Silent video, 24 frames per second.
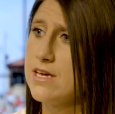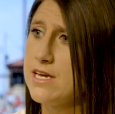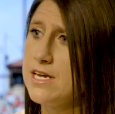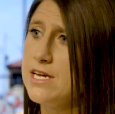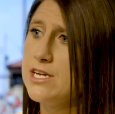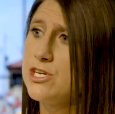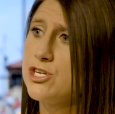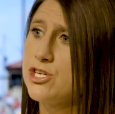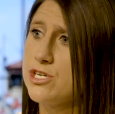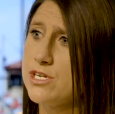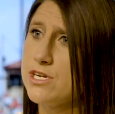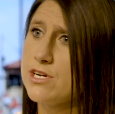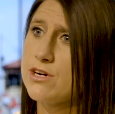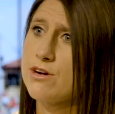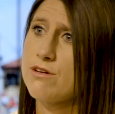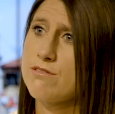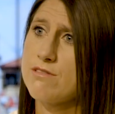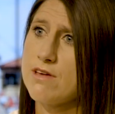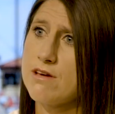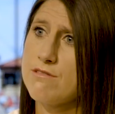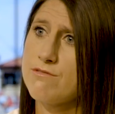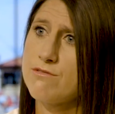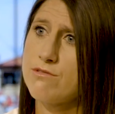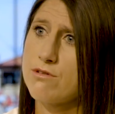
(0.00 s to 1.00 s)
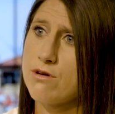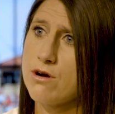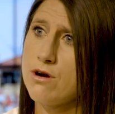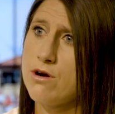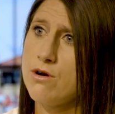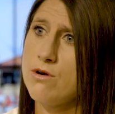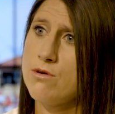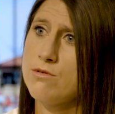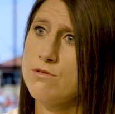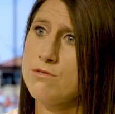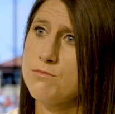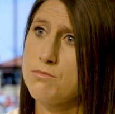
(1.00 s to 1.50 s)
Each year they've
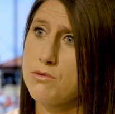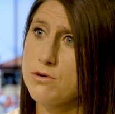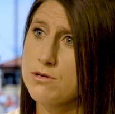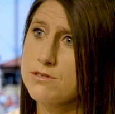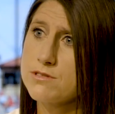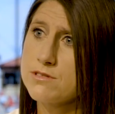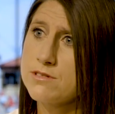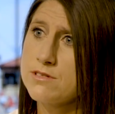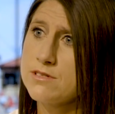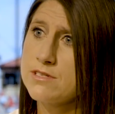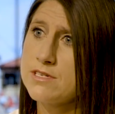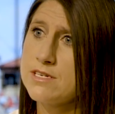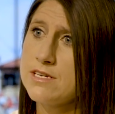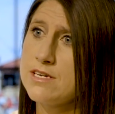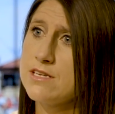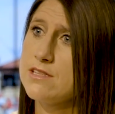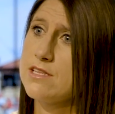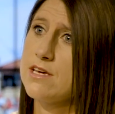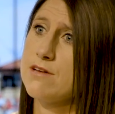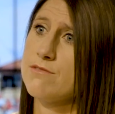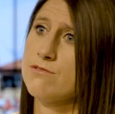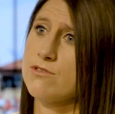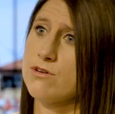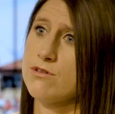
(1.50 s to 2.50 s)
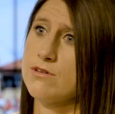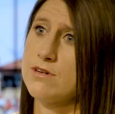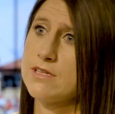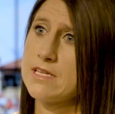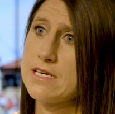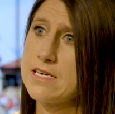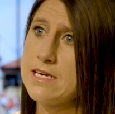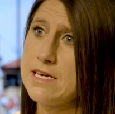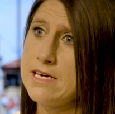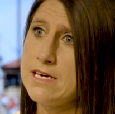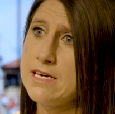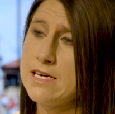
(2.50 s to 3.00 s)
grown personally, they've grown in
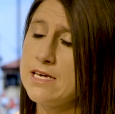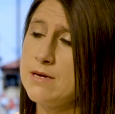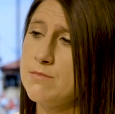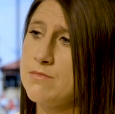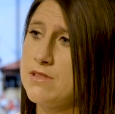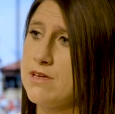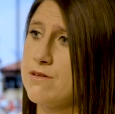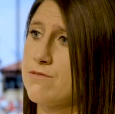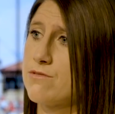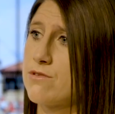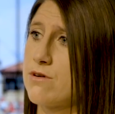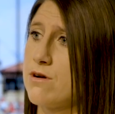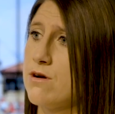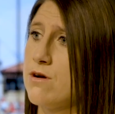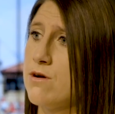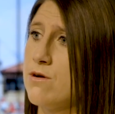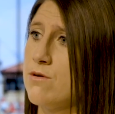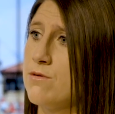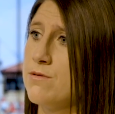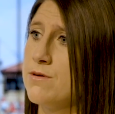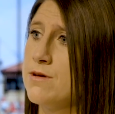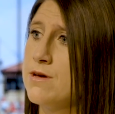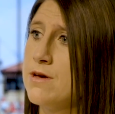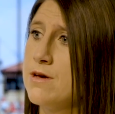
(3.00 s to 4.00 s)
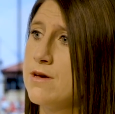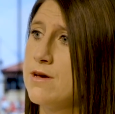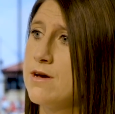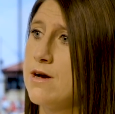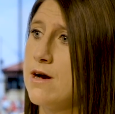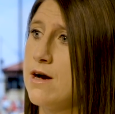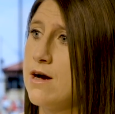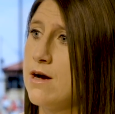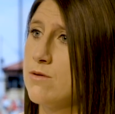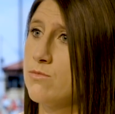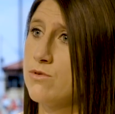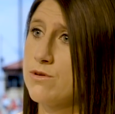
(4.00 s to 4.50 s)
the game, they've grown
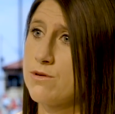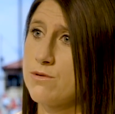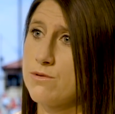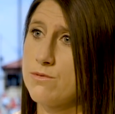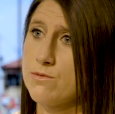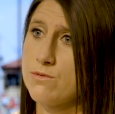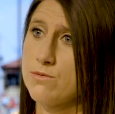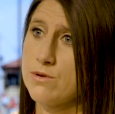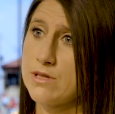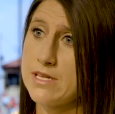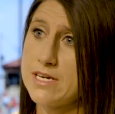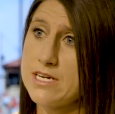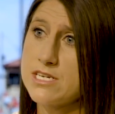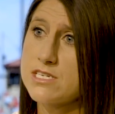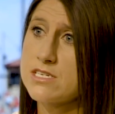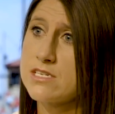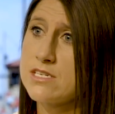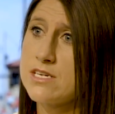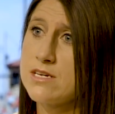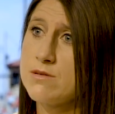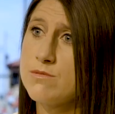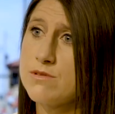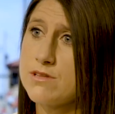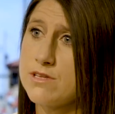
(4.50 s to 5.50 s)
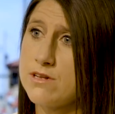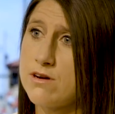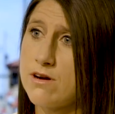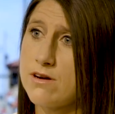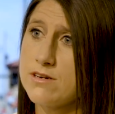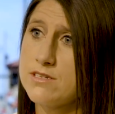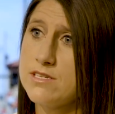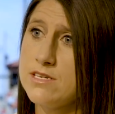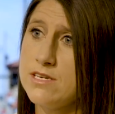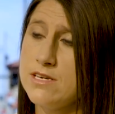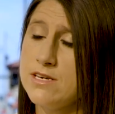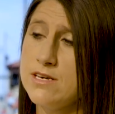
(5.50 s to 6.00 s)
relationally within
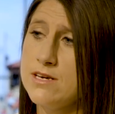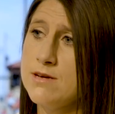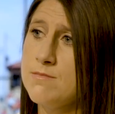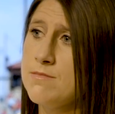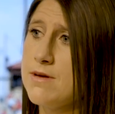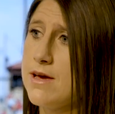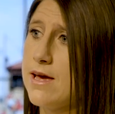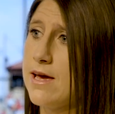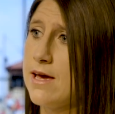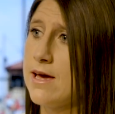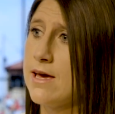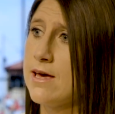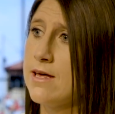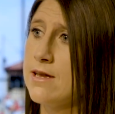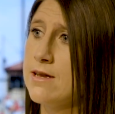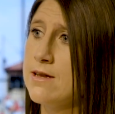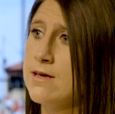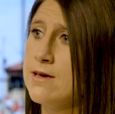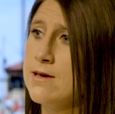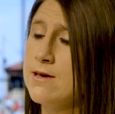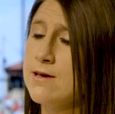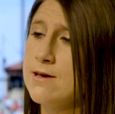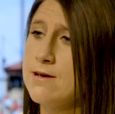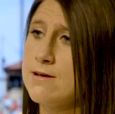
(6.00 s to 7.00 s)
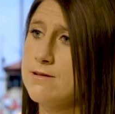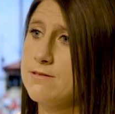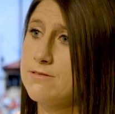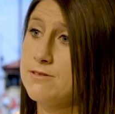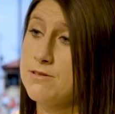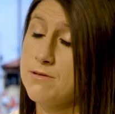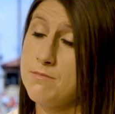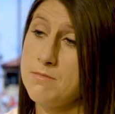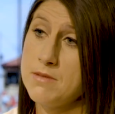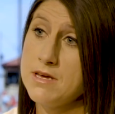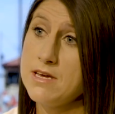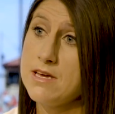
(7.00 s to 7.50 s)
our team, and
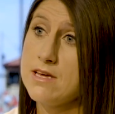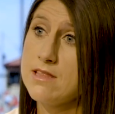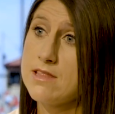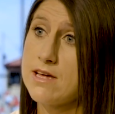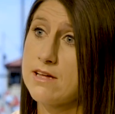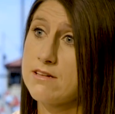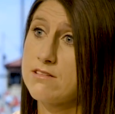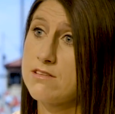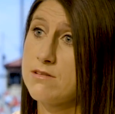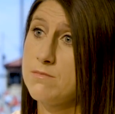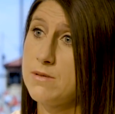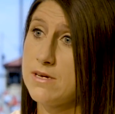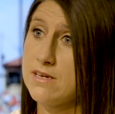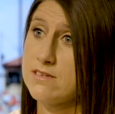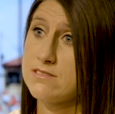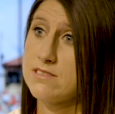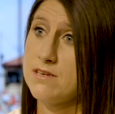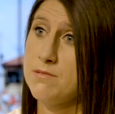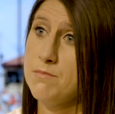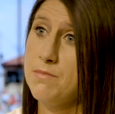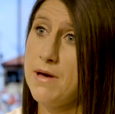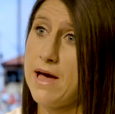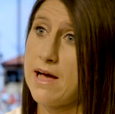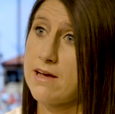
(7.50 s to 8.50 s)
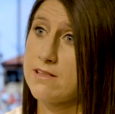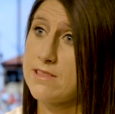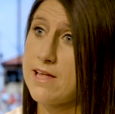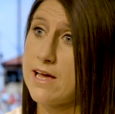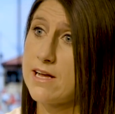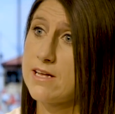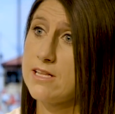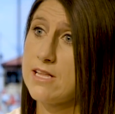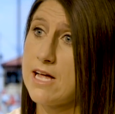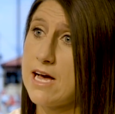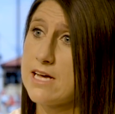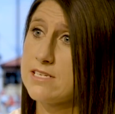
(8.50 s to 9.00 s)
to me that's the biggest impact
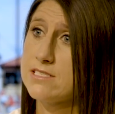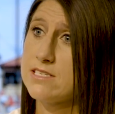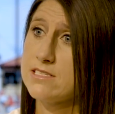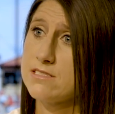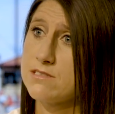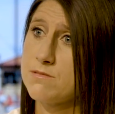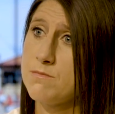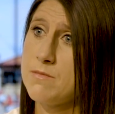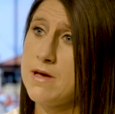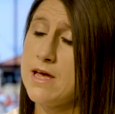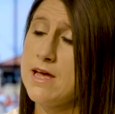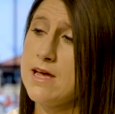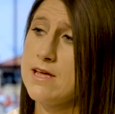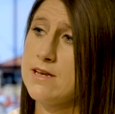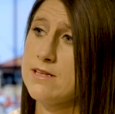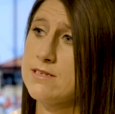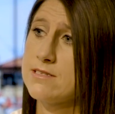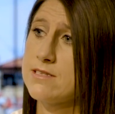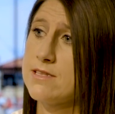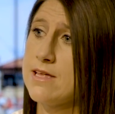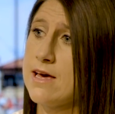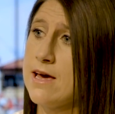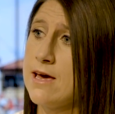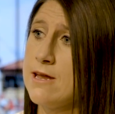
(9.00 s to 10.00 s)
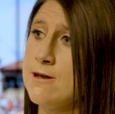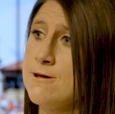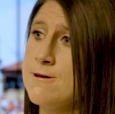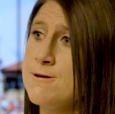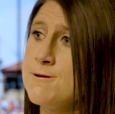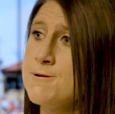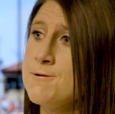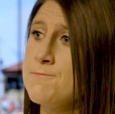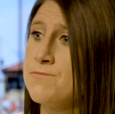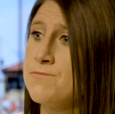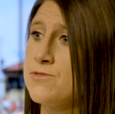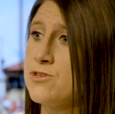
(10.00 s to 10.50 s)
that class has made, is that
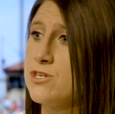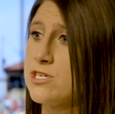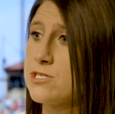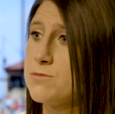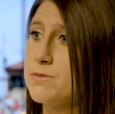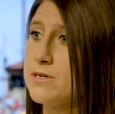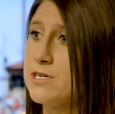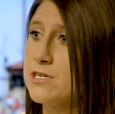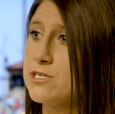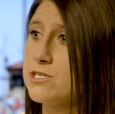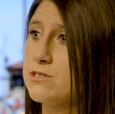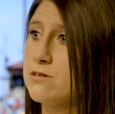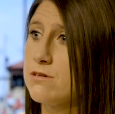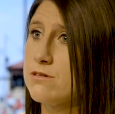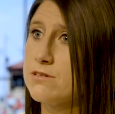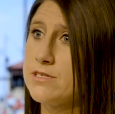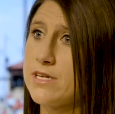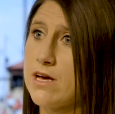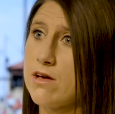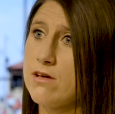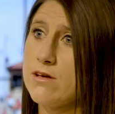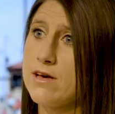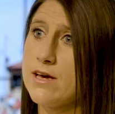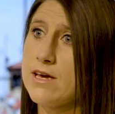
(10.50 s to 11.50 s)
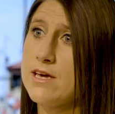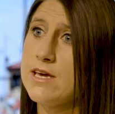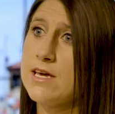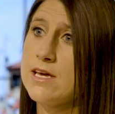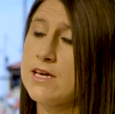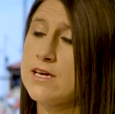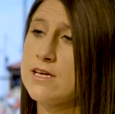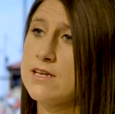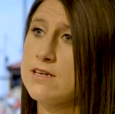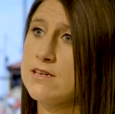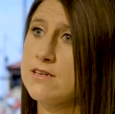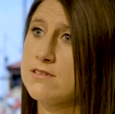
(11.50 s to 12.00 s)
just because you're dealt a
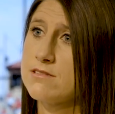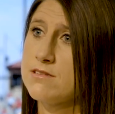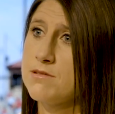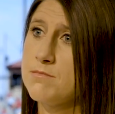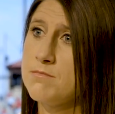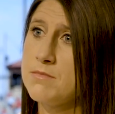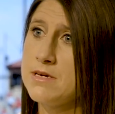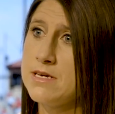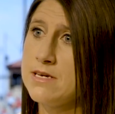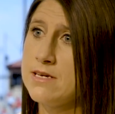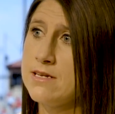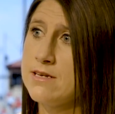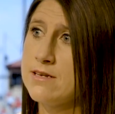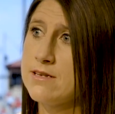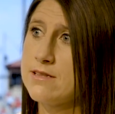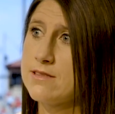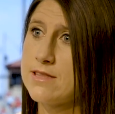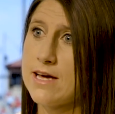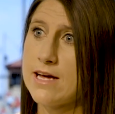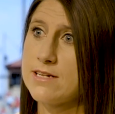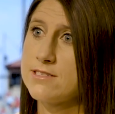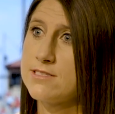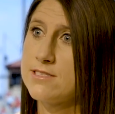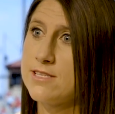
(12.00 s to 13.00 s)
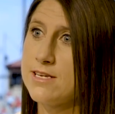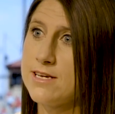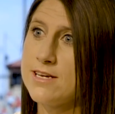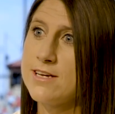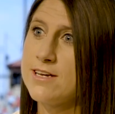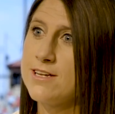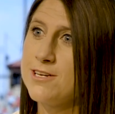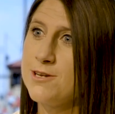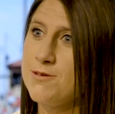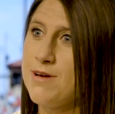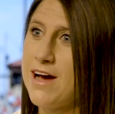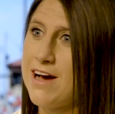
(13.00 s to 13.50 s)
hand doesn't mean that's the
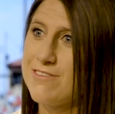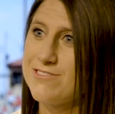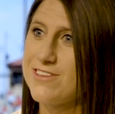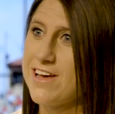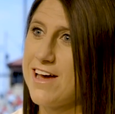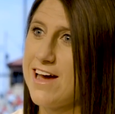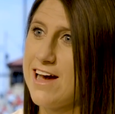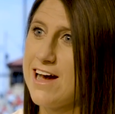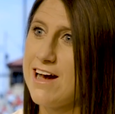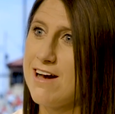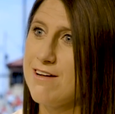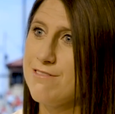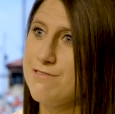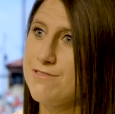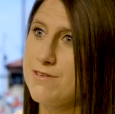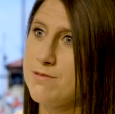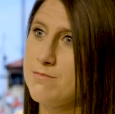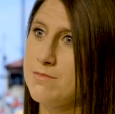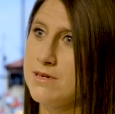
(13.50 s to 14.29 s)
hand you have to have.